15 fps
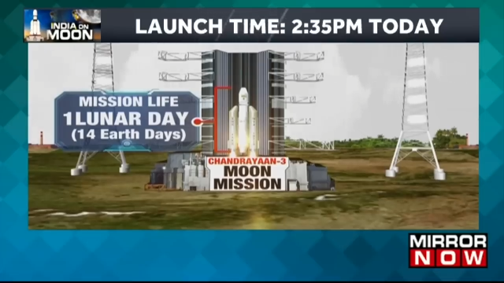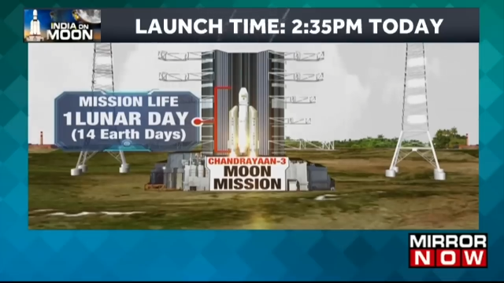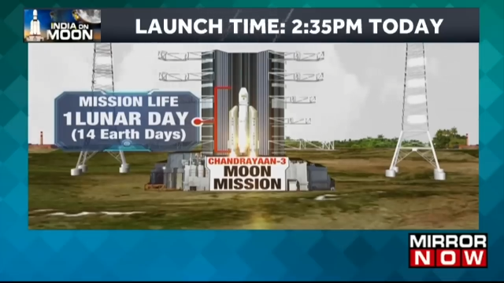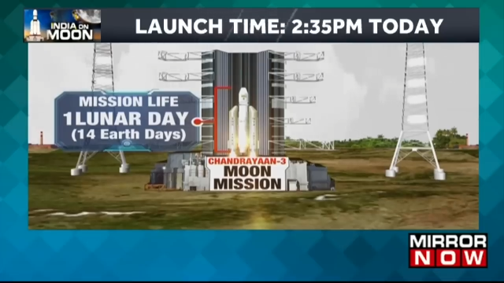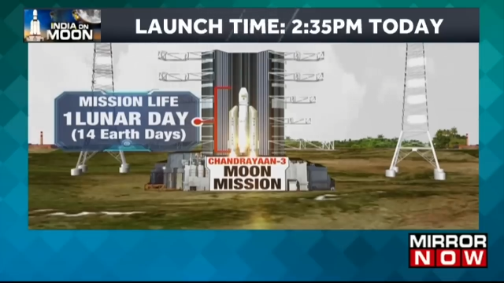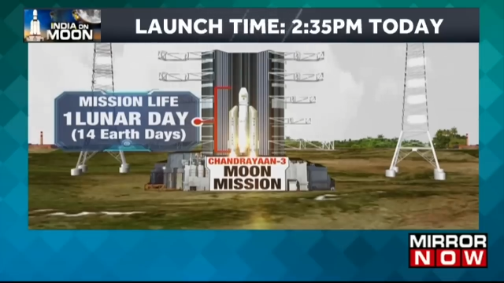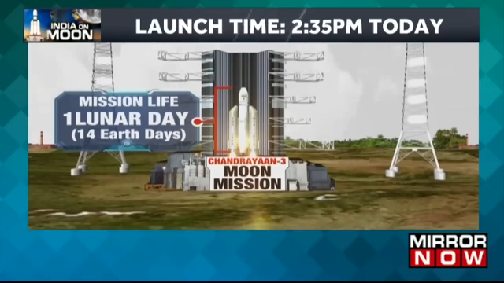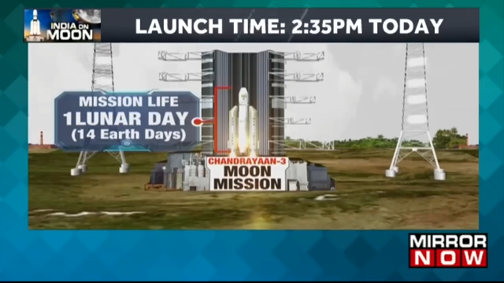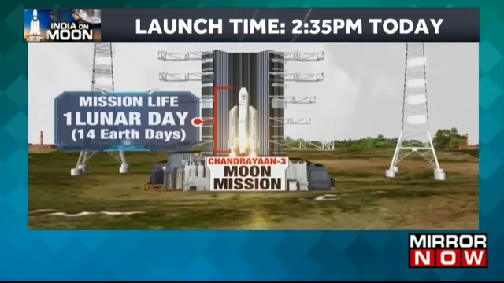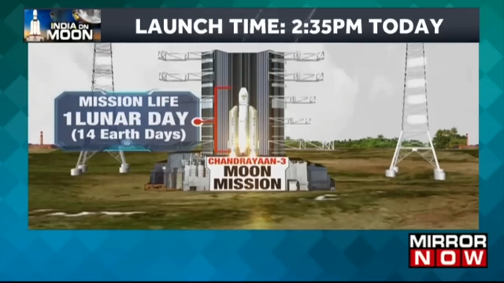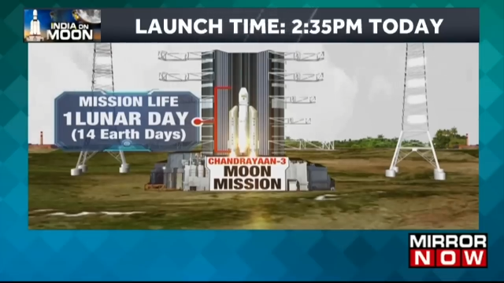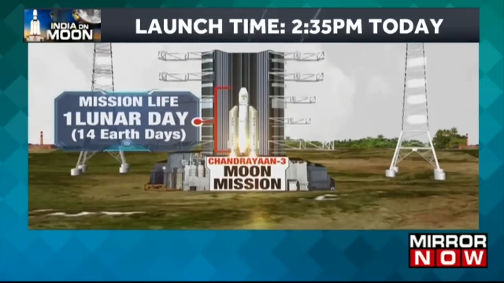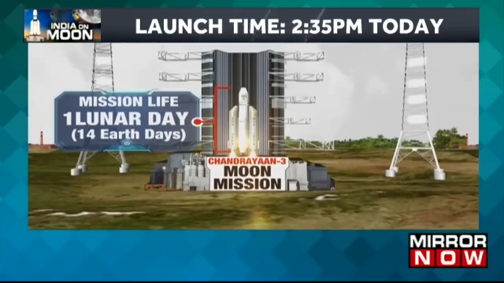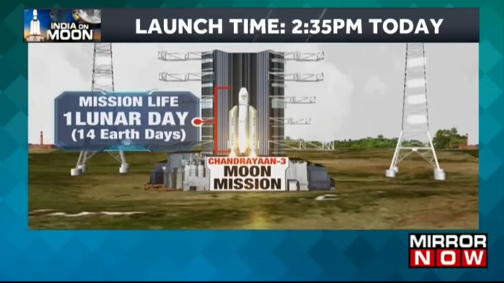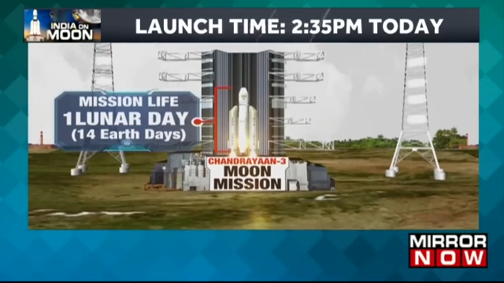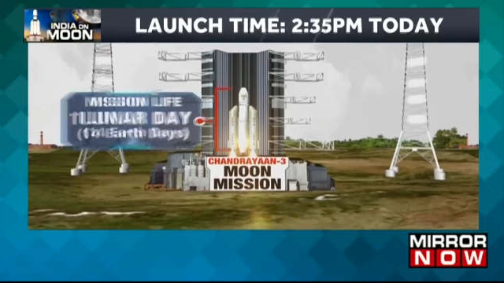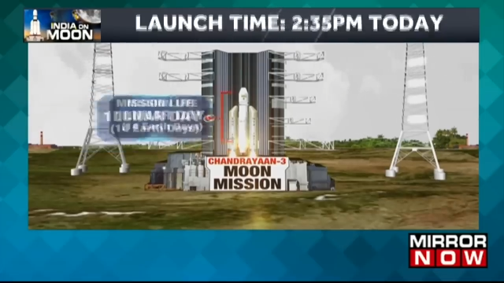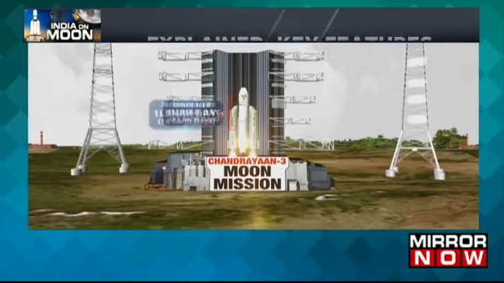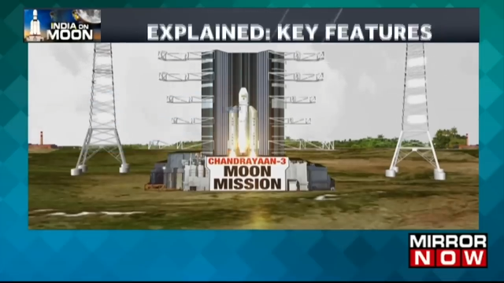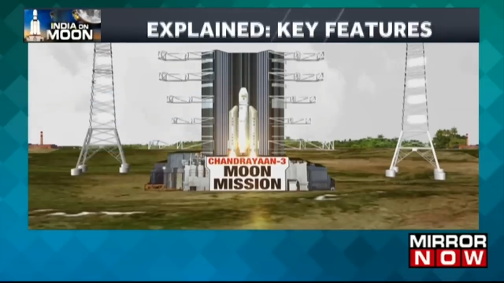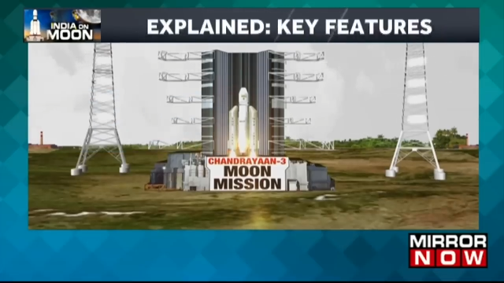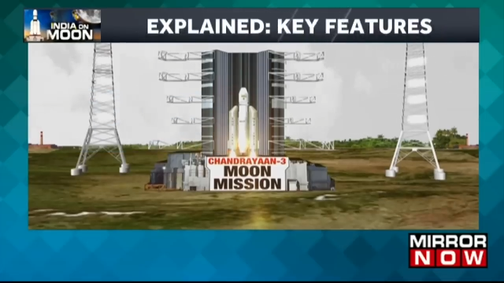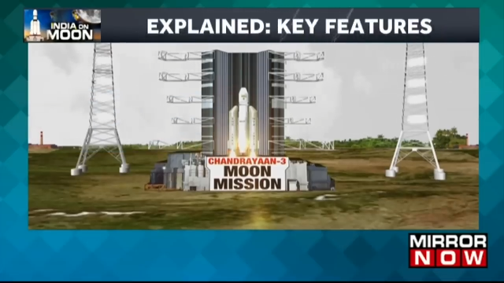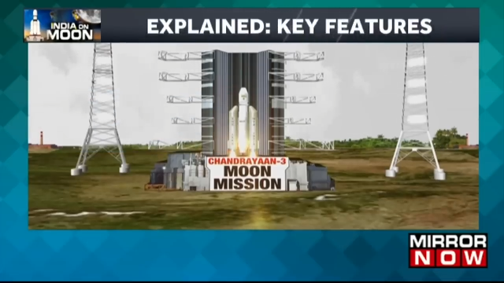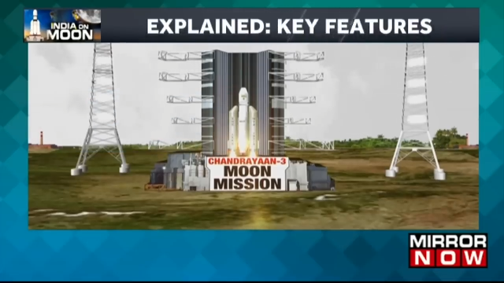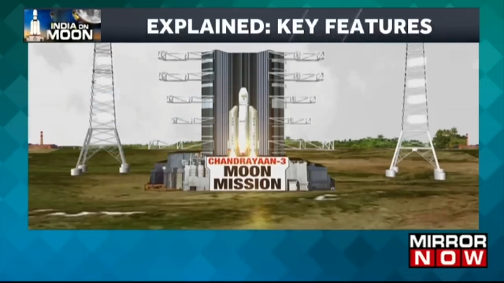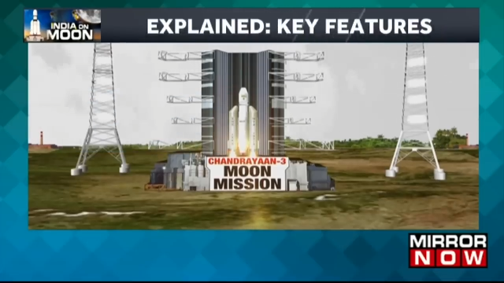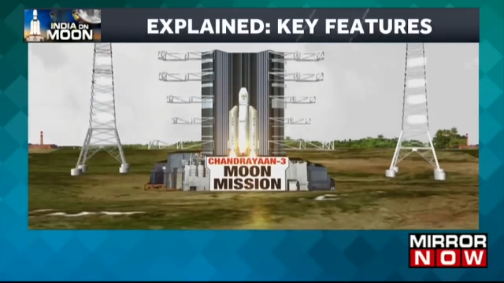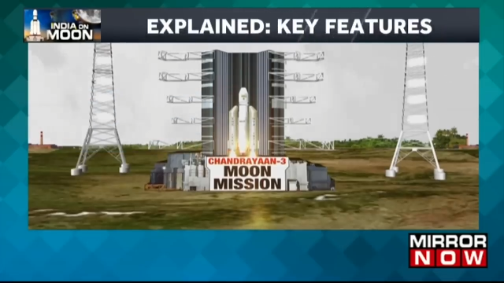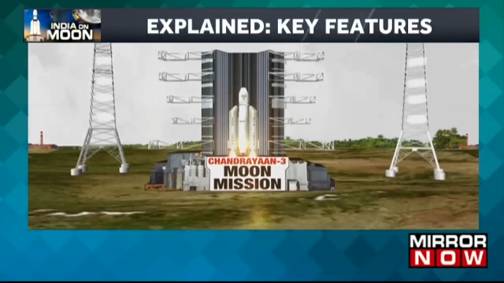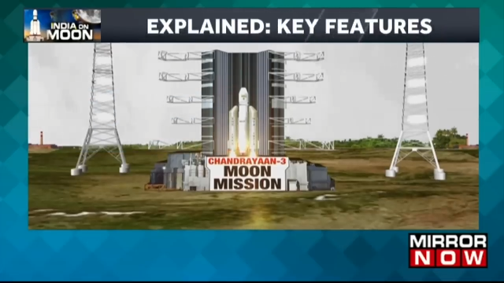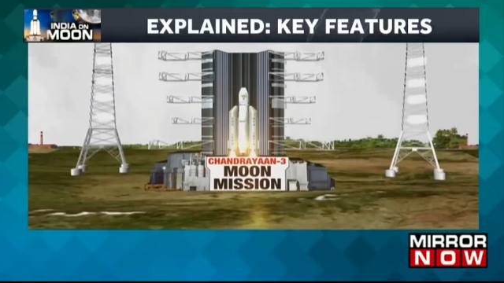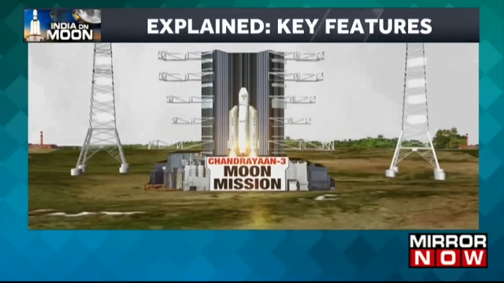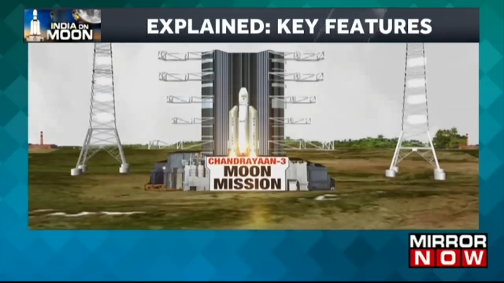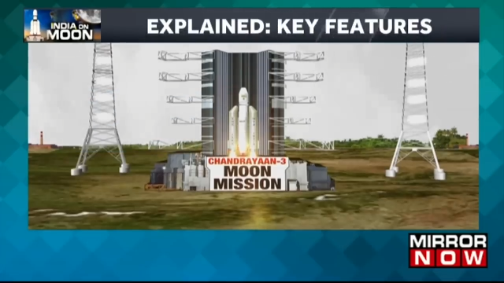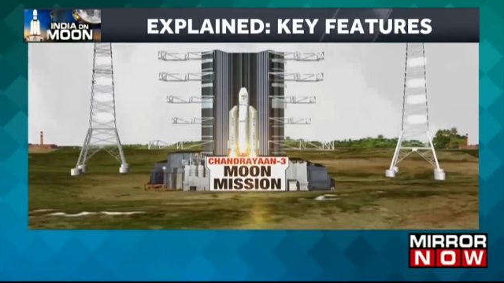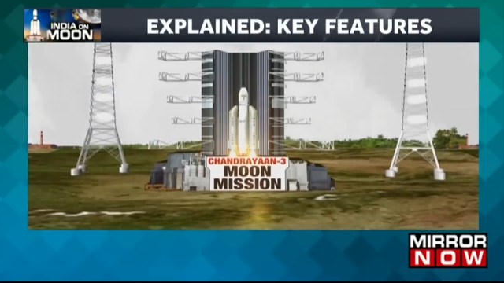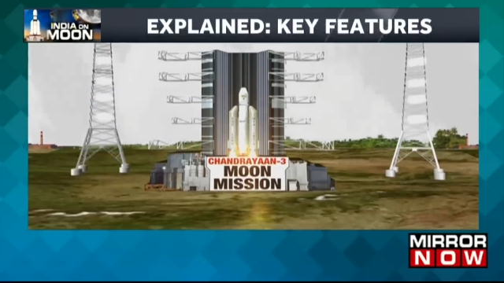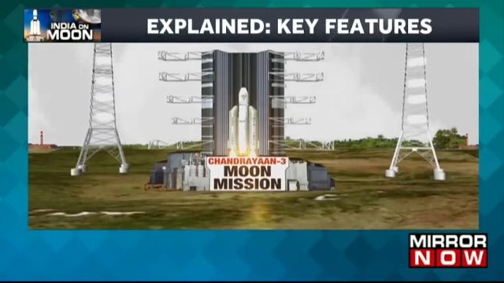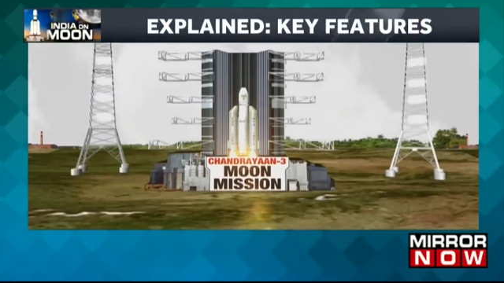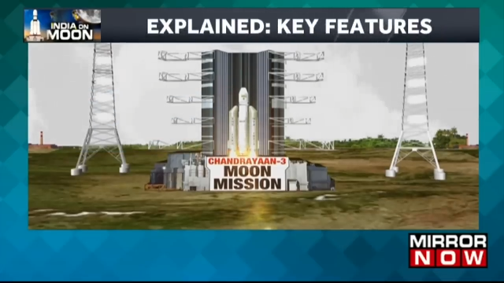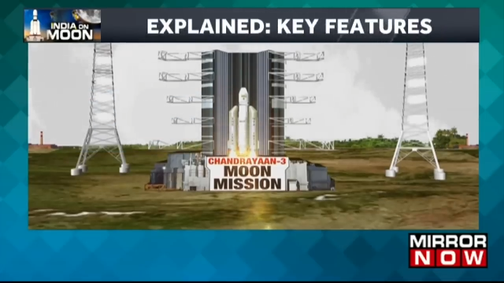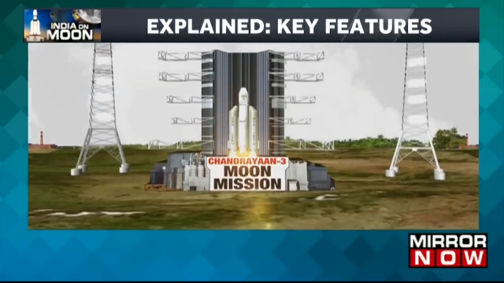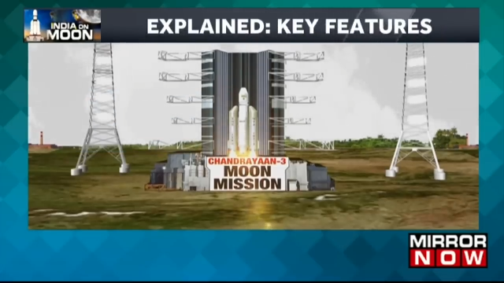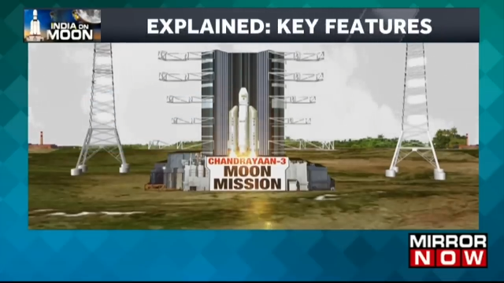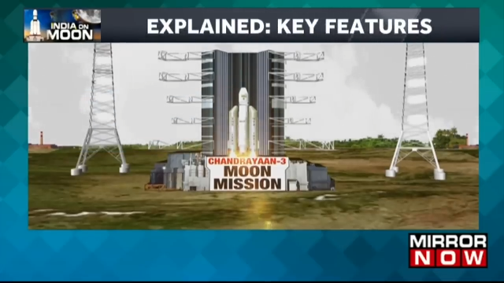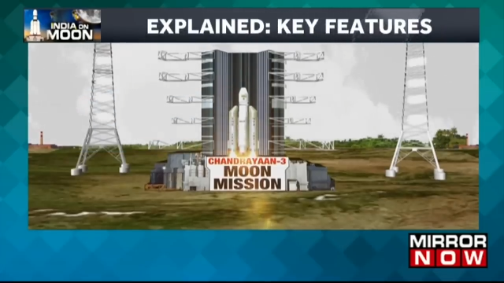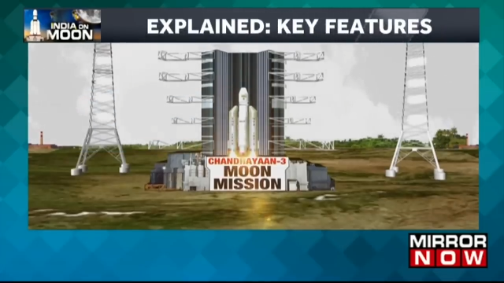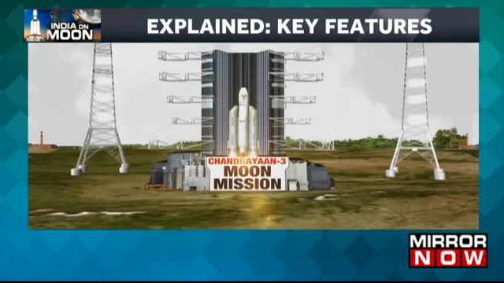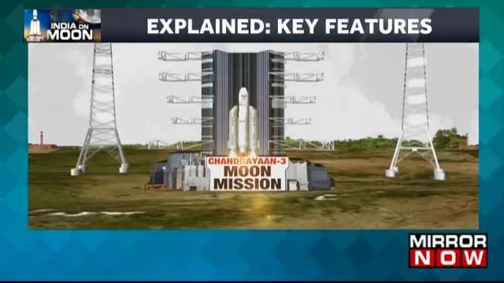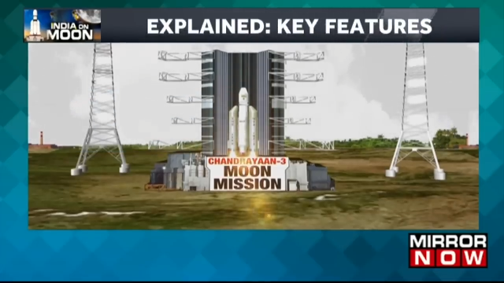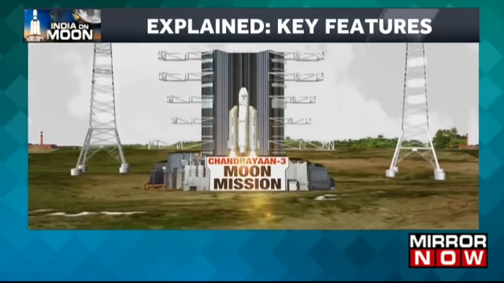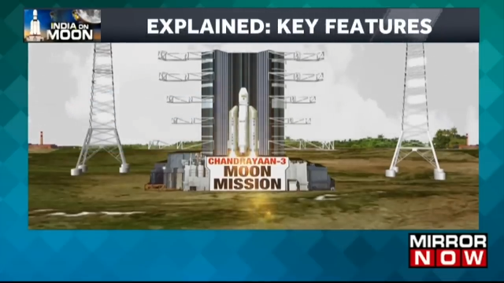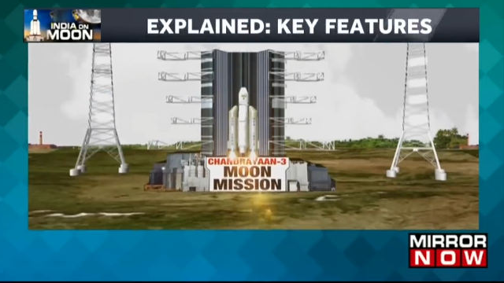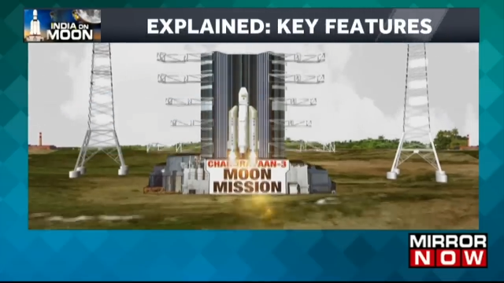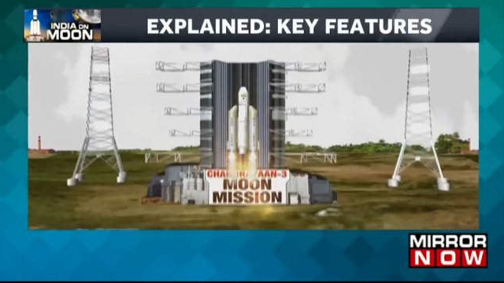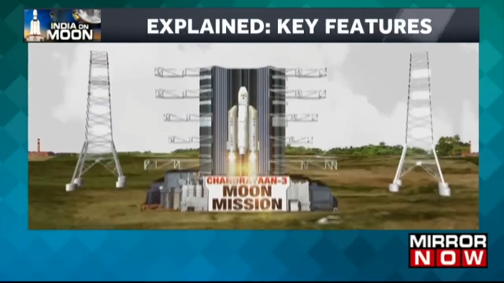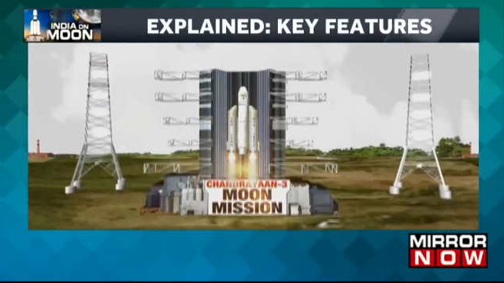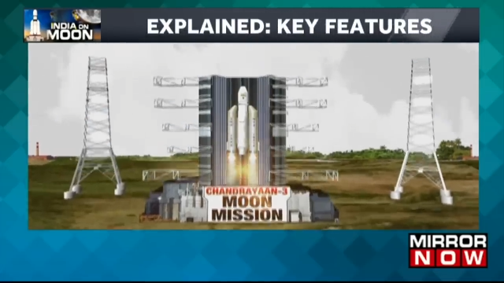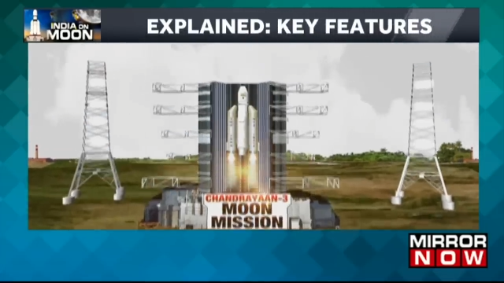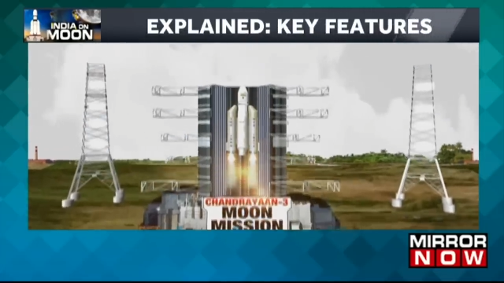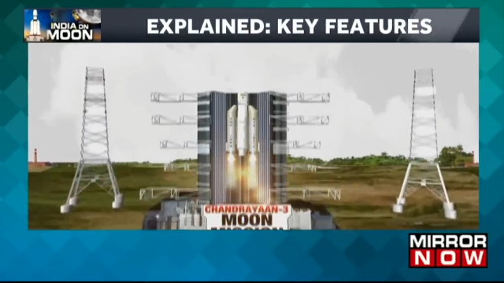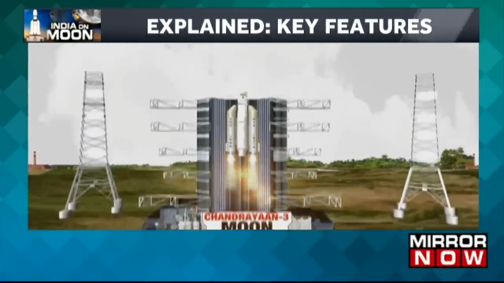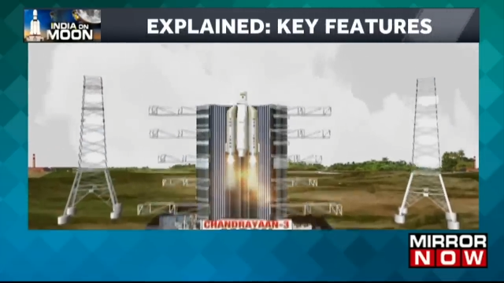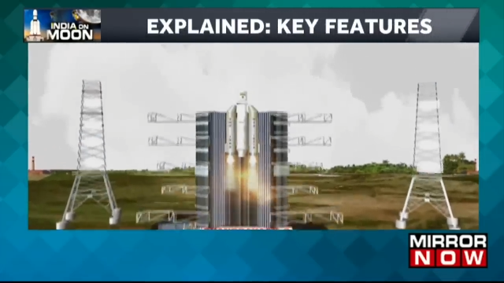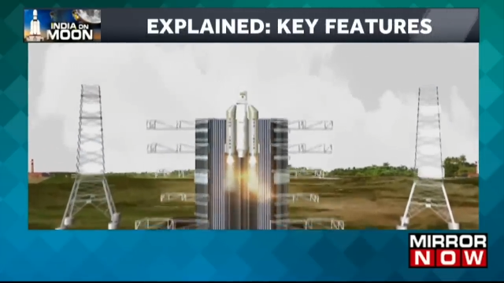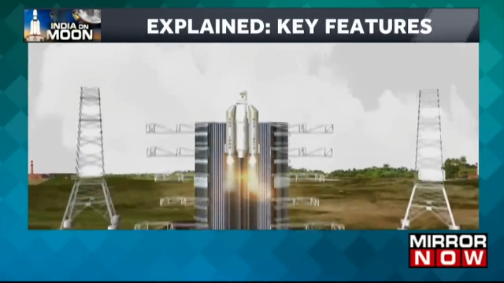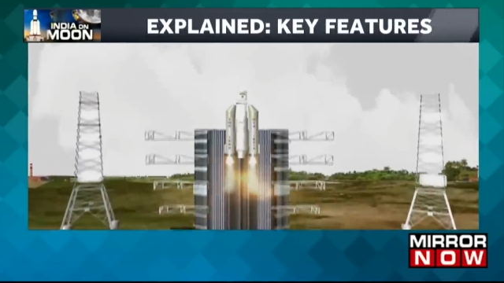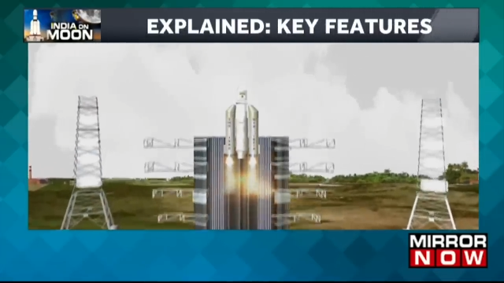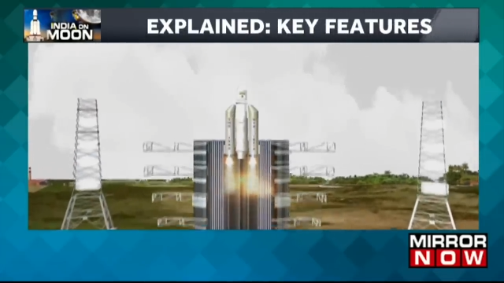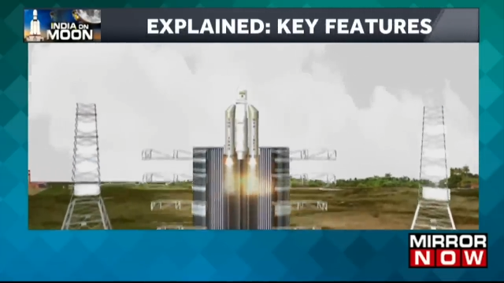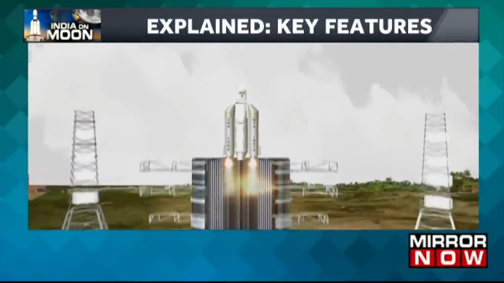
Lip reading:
Nobody's mouth can be seen.